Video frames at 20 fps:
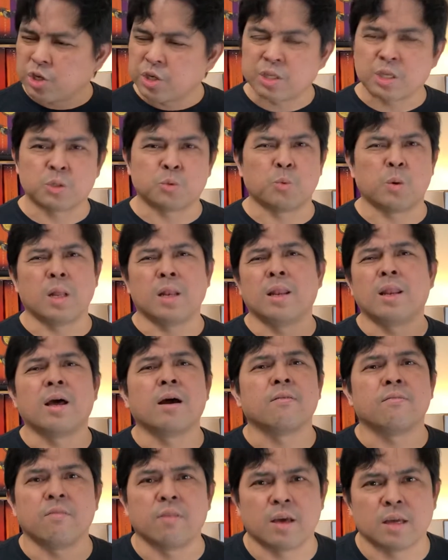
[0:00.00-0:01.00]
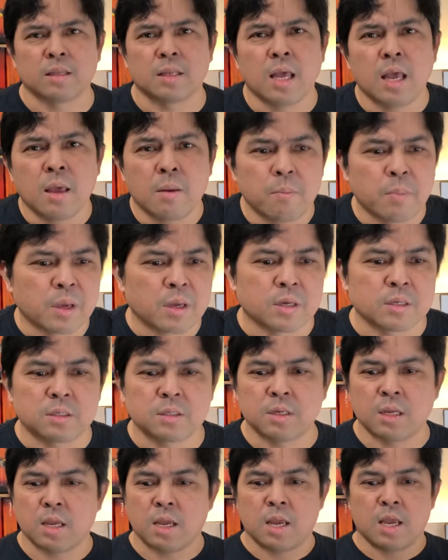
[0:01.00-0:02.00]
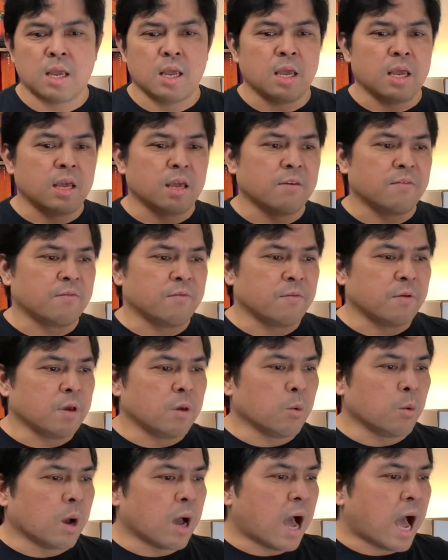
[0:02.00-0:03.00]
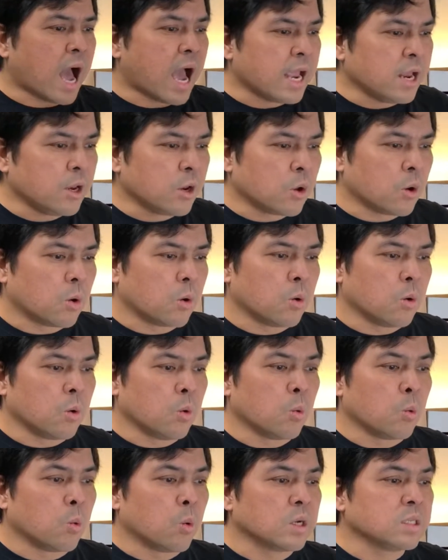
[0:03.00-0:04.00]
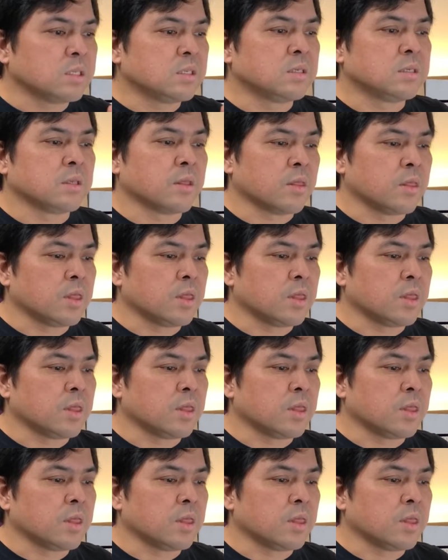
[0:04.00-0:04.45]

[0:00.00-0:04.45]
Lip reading: as well love that, because if I know what should